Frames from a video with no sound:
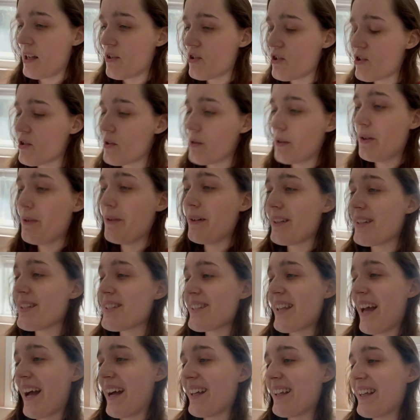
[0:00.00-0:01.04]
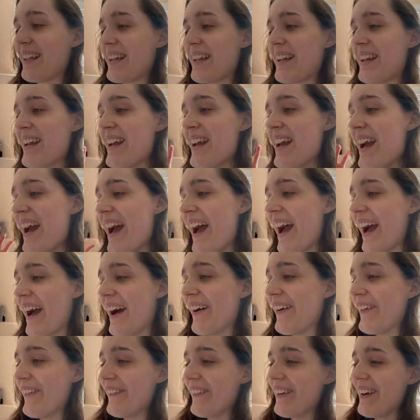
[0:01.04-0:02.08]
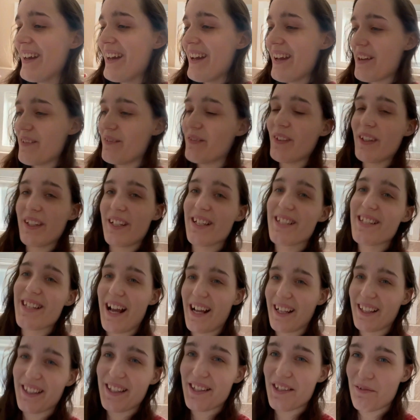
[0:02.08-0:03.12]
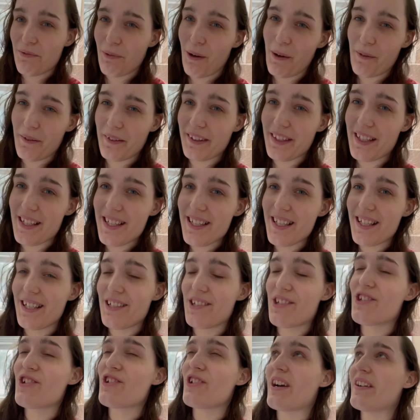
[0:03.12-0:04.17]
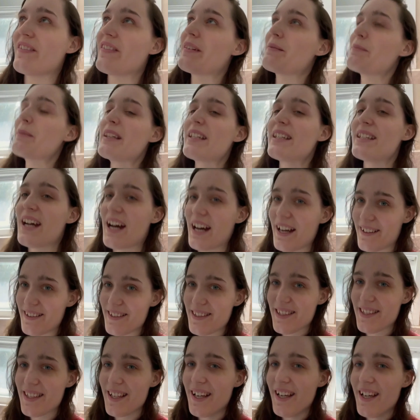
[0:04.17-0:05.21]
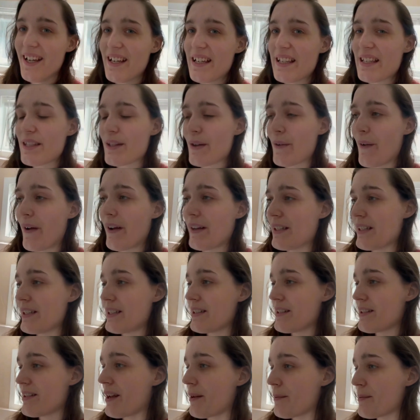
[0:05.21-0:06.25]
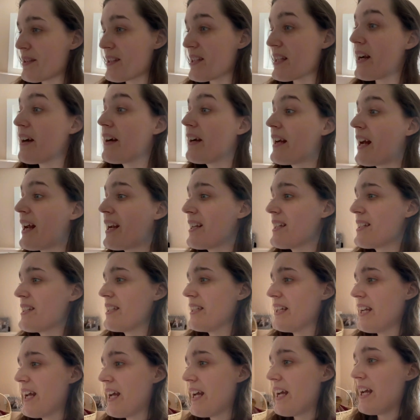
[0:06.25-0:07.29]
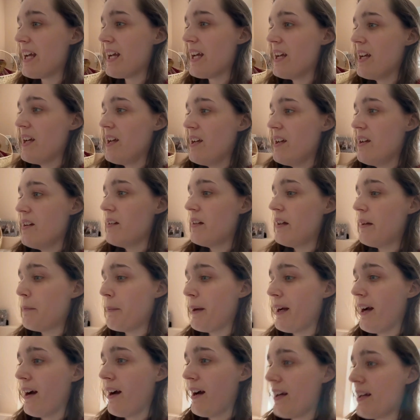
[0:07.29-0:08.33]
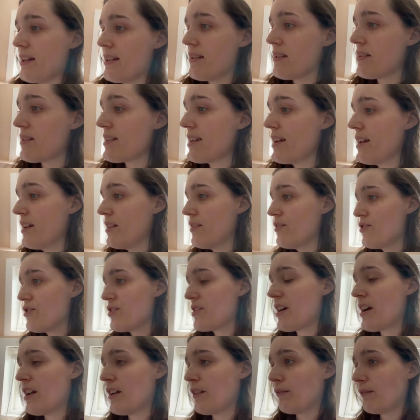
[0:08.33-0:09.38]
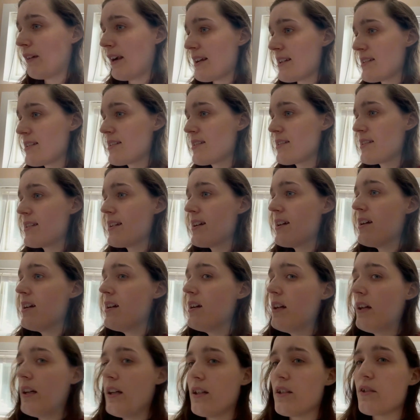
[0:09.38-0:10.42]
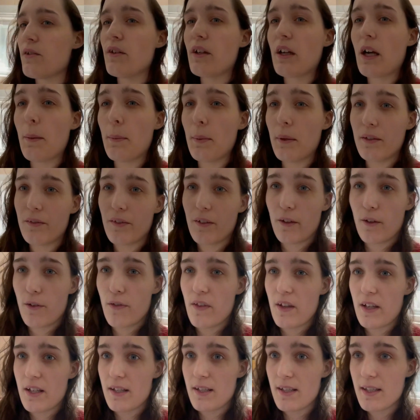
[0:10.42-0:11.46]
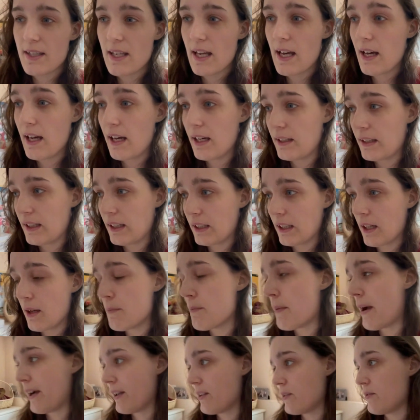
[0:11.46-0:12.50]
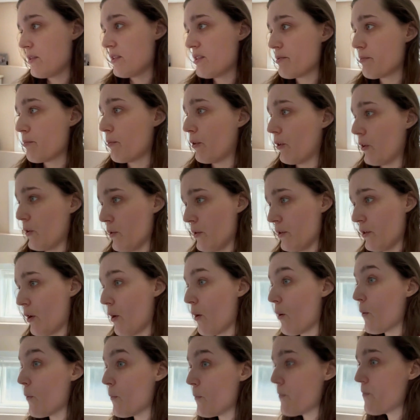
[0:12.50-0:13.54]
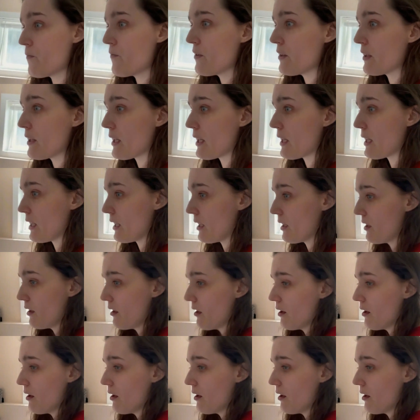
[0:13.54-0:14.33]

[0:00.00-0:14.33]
I just don't know exactly how and what exactly is wrong with this, and it's driving me nuts. So I need to stop staring at it today, let my eyes just kind of rest, do a couple of other things, and then come back to it tomorrow and hopefully